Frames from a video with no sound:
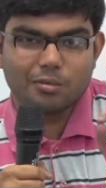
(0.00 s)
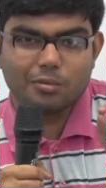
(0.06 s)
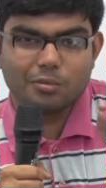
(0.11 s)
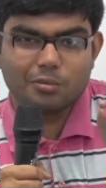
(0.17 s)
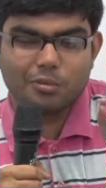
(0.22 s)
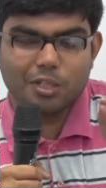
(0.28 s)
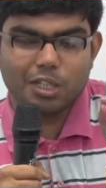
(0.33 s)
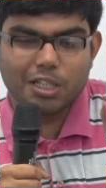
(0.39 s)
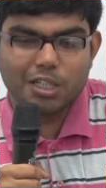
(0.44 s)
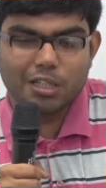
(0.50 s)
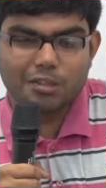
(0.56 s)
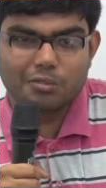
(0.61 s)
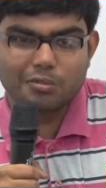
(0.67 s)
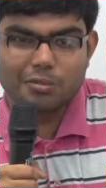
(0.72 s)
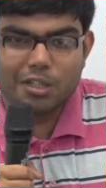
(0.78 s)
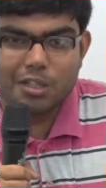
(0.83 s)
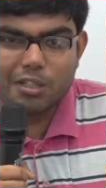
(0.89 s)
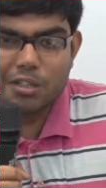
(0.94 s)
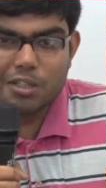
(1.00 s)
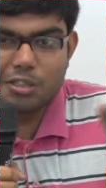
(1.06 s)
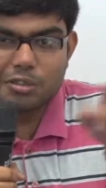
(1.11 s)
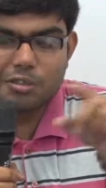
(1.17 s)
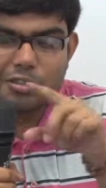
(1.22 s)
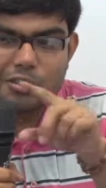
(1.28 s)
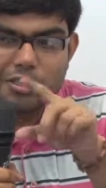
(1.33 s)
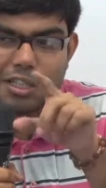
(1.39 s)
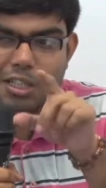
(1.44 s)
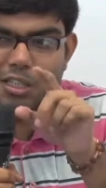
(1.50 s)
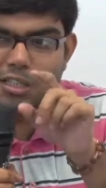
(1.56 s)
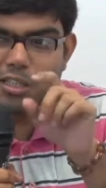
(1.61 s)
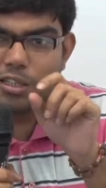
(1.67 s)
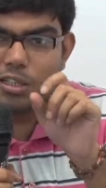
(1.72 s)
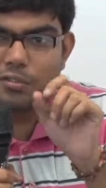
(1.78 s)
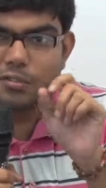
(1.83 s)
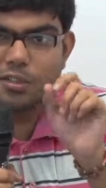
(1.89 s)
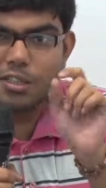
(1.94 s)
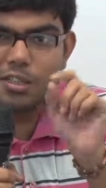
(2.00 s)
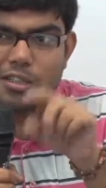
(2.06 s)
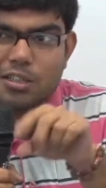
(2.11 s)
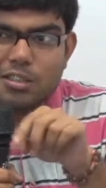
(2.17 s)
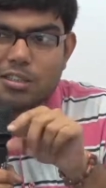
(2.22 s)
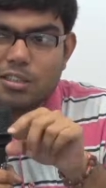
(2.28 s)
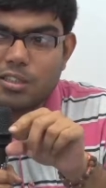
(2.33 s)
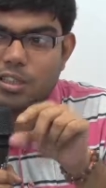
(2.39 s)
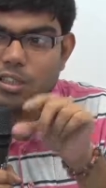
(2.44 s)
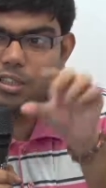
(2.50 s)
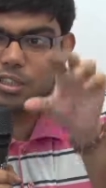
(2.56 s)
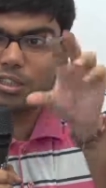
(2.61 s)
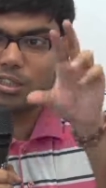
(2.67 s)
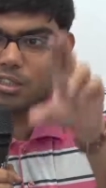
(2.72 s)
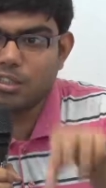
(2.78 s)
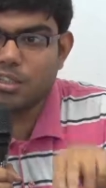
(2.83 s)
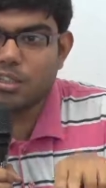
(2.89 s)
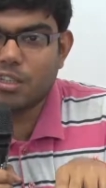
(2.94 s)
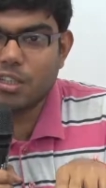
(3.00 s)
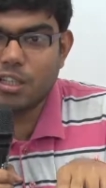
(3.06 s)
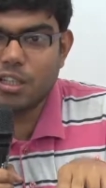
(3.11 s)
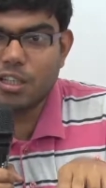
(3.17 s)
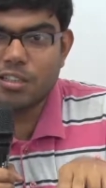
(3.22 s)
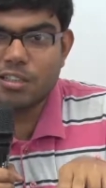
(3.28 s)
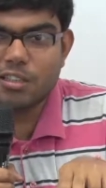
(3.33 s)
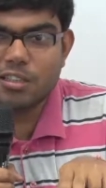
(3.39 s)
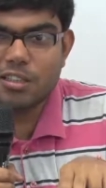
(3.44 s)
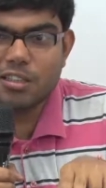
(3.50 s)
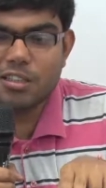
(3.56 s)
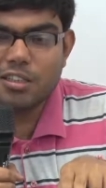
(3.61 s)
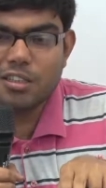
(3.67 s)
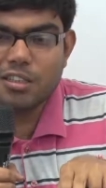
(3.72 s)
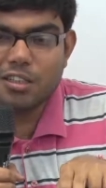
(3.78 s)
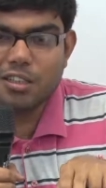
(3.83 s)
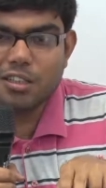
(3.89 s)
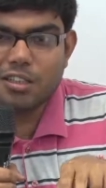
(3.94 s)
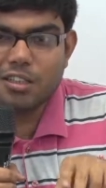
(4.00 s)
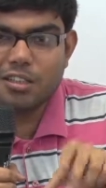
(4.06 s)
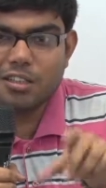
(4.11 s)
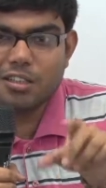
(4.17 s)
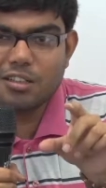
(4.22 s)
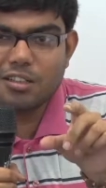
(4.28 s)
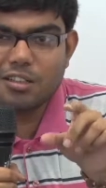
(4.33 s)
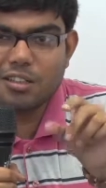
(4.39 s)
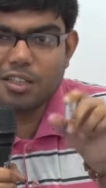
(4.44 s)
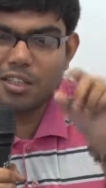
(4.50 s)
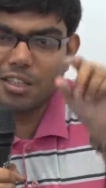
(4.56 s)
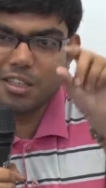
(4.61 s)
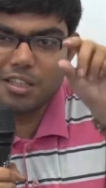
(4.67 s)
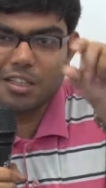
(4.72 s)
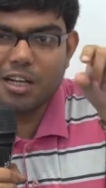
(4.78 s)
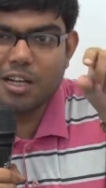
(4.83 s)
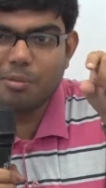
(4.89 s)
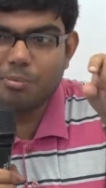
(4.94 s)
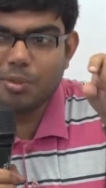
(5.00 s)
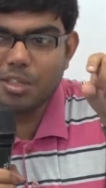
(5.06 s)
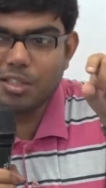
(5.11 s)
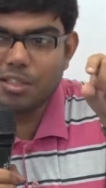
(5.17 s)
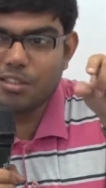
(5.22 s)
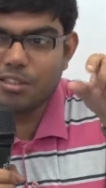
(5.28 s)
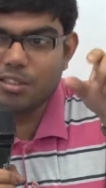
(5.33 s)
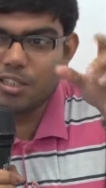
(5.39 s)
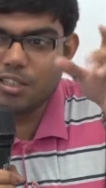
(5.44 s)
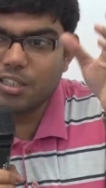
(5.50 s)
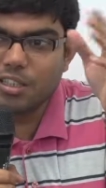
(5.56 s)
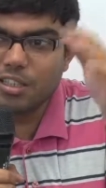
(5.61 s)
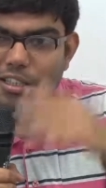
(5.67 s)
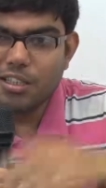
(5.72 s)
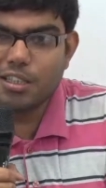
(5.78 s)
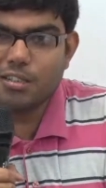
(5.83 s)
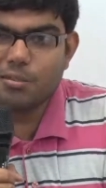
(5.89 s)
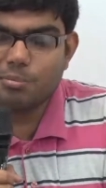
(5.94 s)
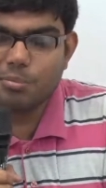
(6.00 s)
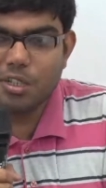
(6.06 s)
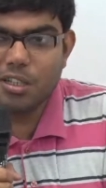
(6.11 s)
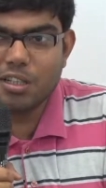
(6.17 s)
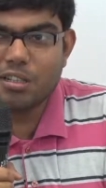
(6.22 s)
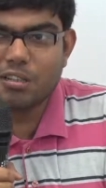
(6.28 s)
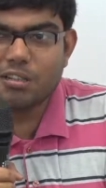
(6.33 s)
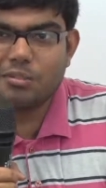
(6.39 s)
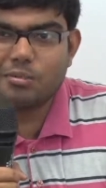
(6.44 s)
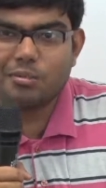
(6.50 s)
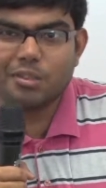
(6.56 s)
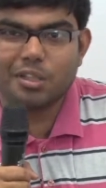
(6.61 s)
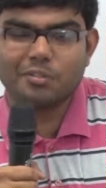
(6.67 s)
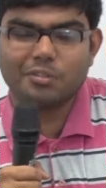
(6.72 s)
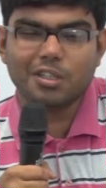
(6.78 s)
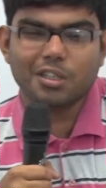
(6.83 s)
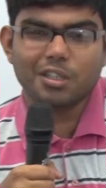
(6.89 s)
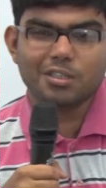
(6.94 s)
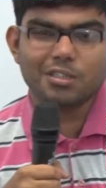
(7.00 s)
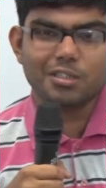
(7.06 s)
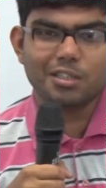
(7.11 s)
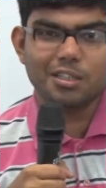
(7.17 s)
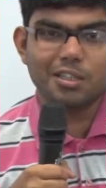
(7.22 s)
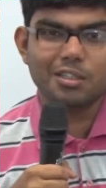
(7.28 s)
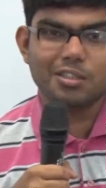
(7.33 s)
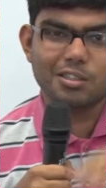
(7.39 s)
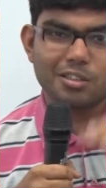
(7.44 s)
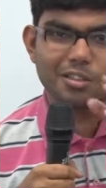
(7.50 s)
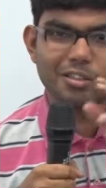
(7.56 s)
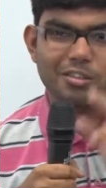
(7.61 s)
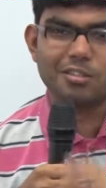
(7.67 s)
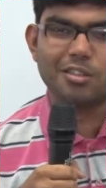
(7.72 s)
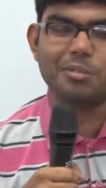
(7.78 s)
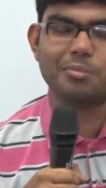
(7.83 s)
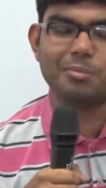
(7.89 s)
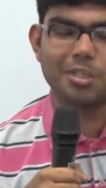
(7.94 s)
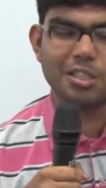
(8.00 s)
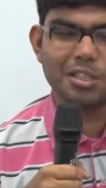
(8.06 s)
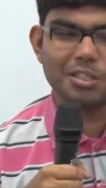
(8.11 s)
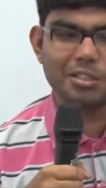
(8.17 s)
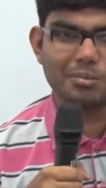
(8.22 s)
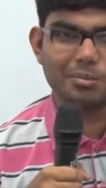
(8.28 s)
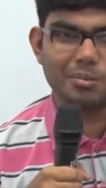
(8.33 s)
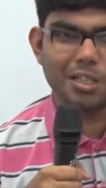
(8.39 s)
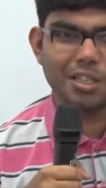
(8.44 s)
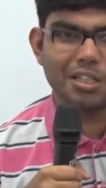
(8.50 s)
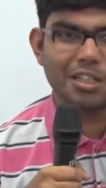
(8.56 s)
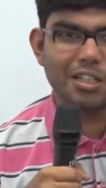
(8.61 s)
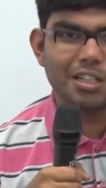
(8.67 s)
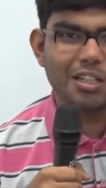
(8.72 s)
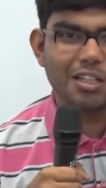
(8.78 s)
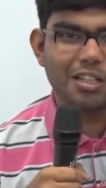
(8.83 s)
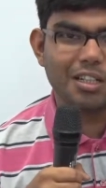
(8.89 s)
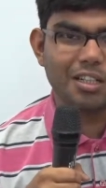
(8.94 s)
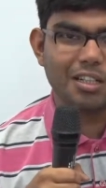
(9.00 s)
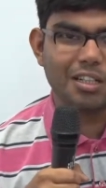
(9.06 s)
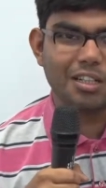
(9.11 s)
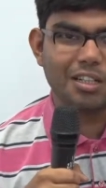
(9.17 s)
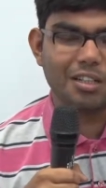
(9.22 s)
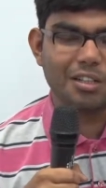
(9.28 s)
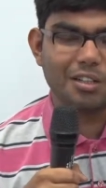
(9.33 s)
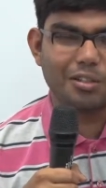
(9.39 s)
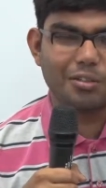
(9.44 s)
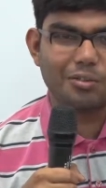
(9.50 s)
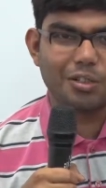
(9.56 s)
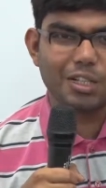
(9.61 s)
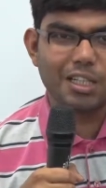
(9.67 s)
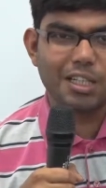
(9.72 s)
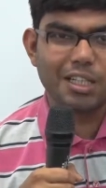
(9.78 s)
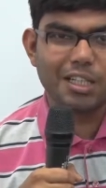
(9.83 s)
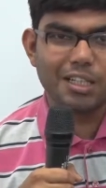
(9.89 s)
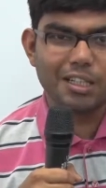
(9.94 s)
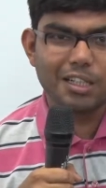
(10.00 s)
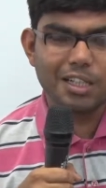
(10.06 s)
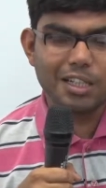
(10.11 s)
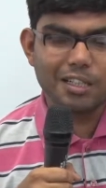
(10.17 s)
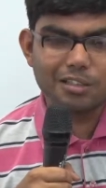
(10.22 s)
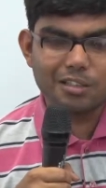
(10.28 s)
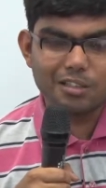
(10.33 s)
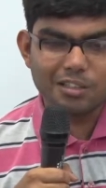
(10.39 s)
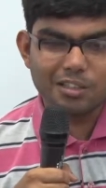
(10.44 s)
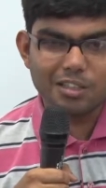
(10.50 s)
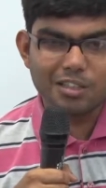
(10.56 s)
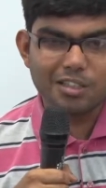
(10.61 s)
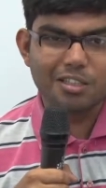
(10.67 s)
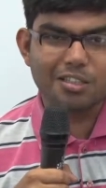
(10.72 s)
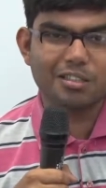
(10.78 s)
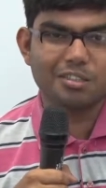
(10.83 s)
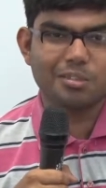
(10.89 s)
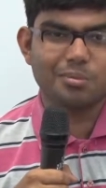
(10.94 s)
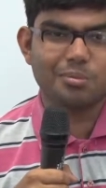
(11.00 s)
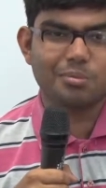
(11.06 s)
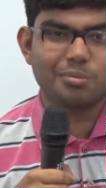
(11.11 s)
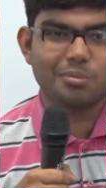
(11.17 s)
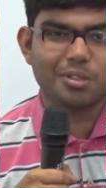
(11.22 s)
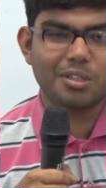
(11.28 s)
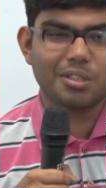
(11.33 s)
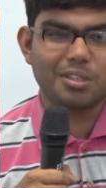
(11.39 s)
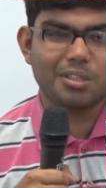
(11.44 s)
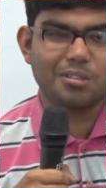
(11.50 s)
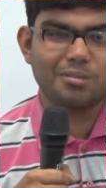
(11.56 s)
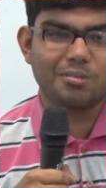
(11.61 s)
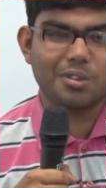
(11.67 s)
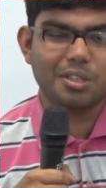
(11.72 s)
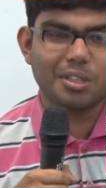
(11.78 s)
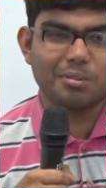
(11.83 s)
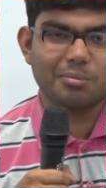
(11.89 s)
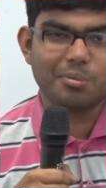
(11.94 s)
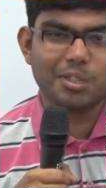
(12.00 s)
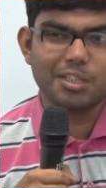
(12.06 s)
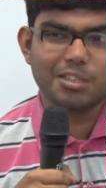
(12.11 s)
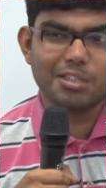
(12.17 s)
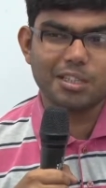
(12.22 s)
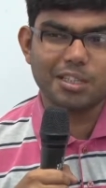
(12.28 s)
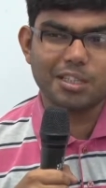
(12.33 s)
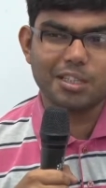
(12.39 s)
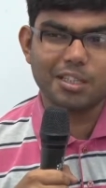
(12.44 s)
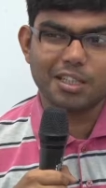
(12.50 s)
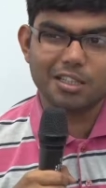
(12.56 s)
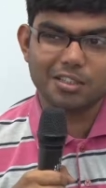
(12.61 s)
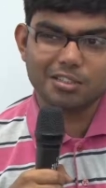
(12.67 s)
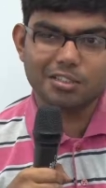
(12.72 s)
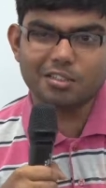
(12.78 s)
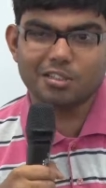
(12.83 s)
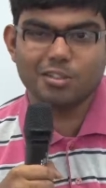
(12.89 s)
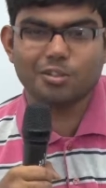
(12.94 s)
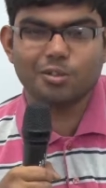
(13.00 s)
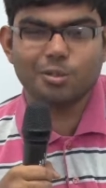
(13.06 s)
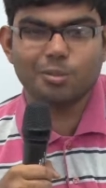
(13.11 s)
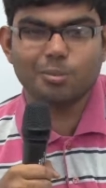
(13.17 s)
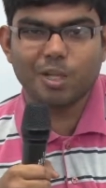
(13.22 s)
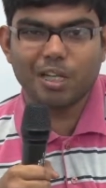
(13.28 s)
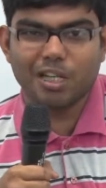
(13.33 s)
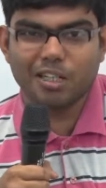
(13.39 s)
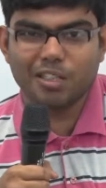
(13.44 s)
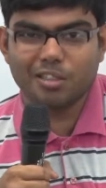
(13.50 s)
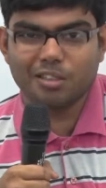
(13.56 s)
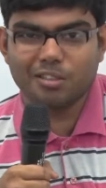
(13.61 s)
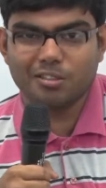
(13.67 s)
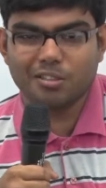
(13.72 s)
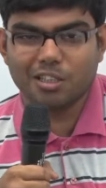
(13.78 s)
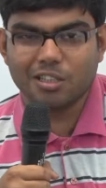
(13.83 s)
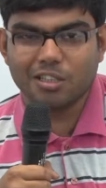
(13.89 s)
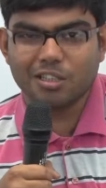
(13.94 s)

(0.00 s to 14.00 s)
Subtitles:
when I have used that reference in the text, it appears, and in the reference list also appears, but when I click on the numbers, it does not go back into the